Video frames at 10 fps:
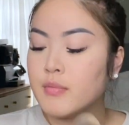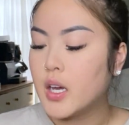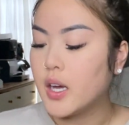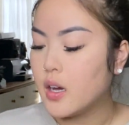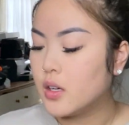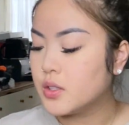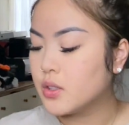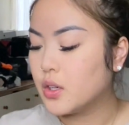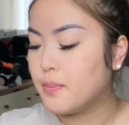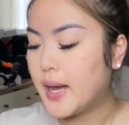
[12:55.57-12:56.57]
I also
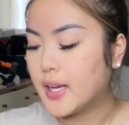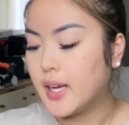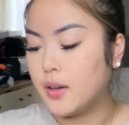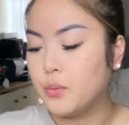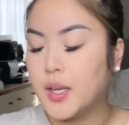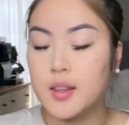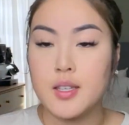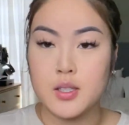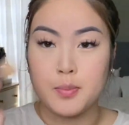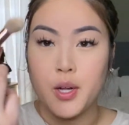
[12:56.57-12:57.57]
go back in with the
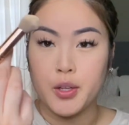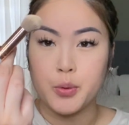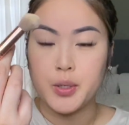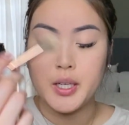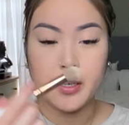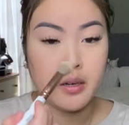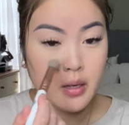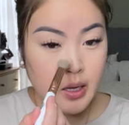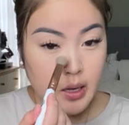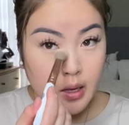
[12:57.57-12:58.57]
smaller one
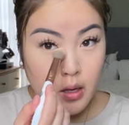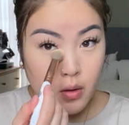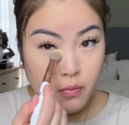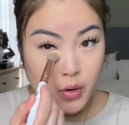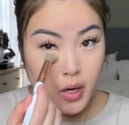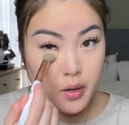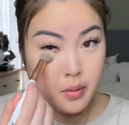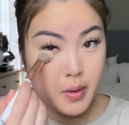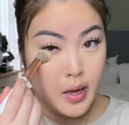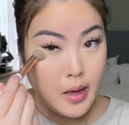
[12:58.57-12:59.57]
for under
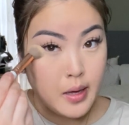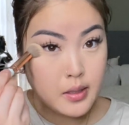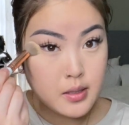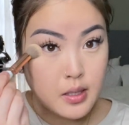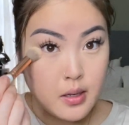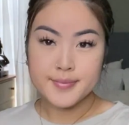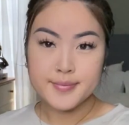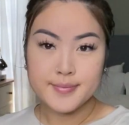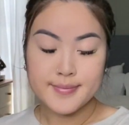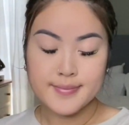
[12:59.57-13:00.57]
my eyes.
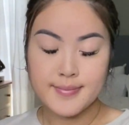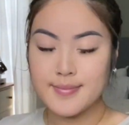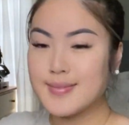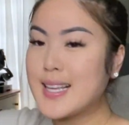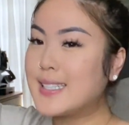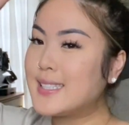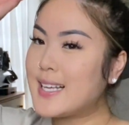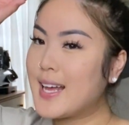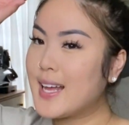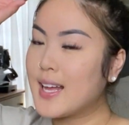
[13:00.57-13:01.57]
Da,
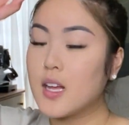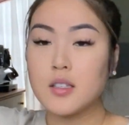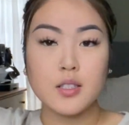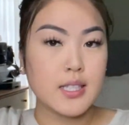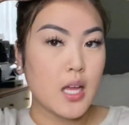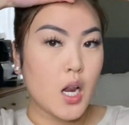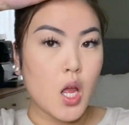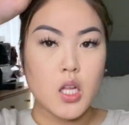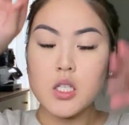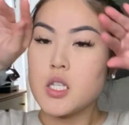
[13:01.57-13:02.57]
da,
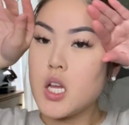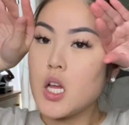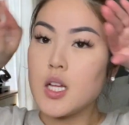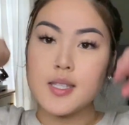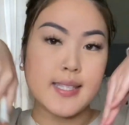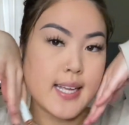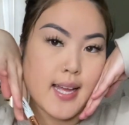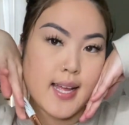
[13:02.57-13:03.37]
da, da, da.